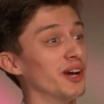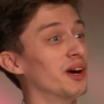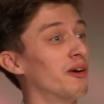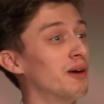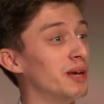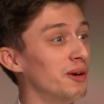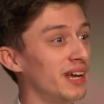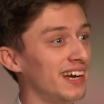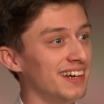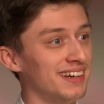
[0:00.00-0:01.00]
you're a
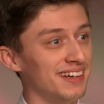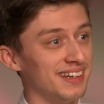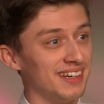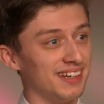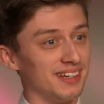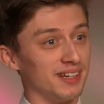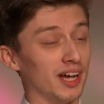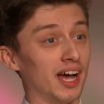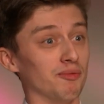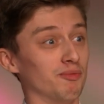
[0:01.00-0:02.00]
beauty.
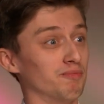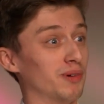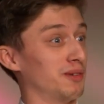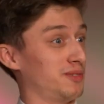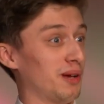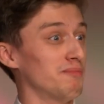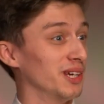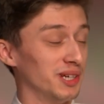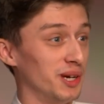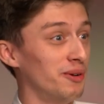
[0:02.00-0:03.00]
But
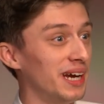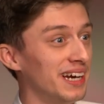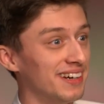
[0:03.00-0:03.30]
something cutie.